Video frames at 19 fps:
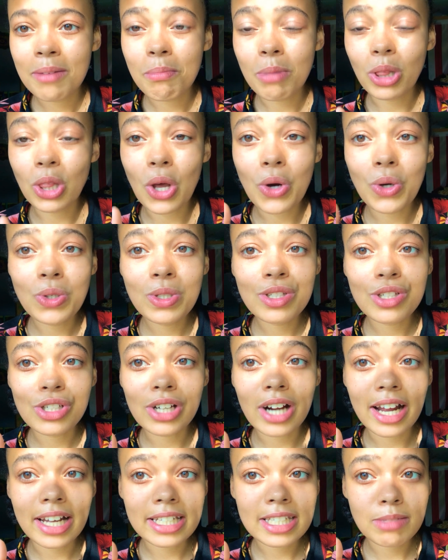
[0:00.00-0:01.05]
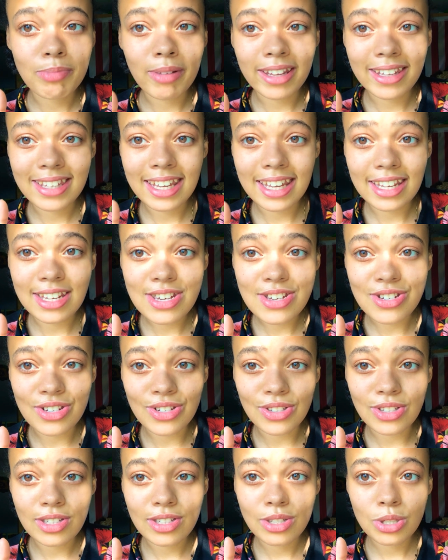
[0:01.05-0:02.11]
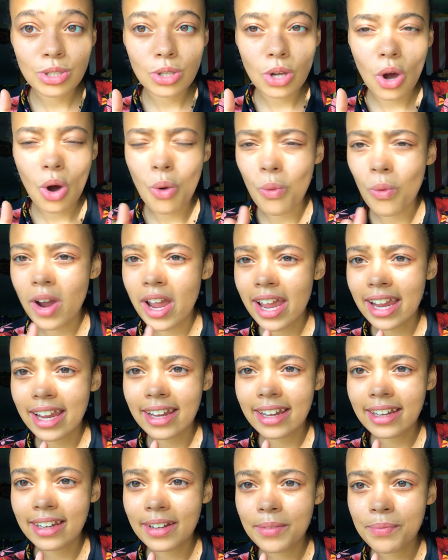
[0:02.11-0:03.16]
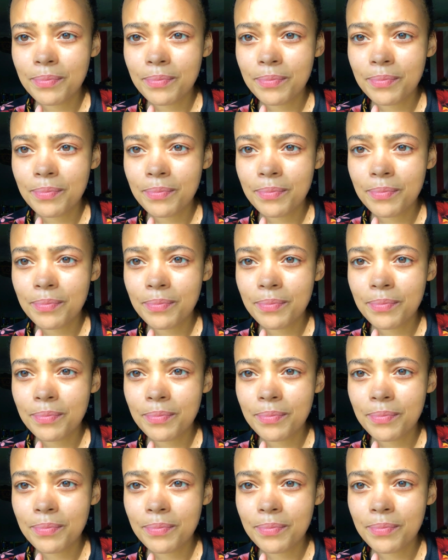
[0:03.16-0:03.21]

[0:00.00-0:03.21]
blows their expectations away,